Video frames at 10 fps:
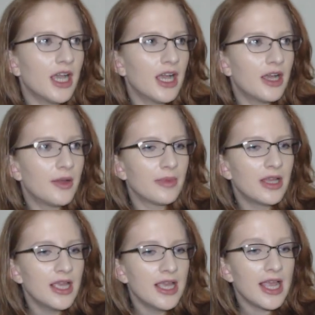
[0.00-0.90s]
Um,
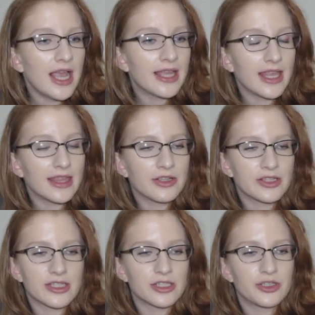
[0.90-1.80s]
and then
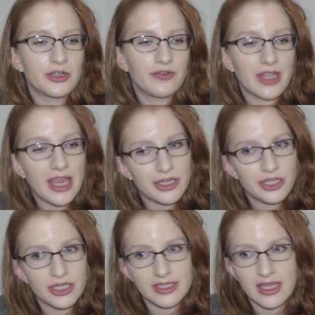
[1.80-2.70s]
there's a
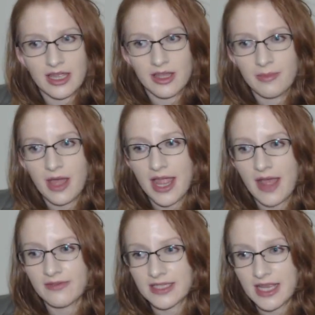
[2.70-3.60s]
certification exam I
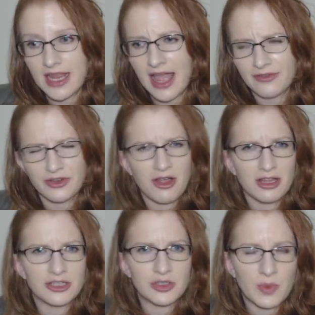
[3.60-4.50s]
have to take after
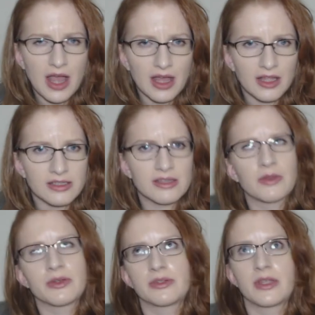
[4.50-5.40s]
college as well.
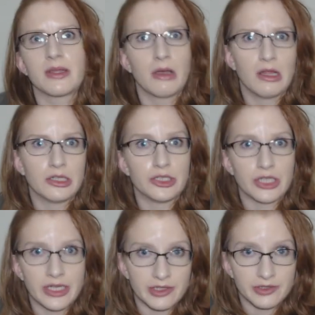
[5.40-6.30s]
So there's like
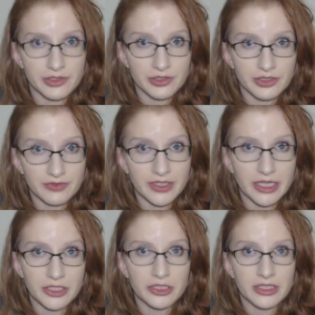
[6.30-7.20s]
college and there's a
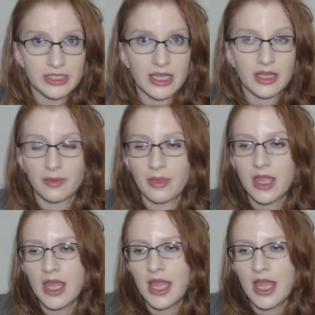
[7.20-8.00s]
certification exam.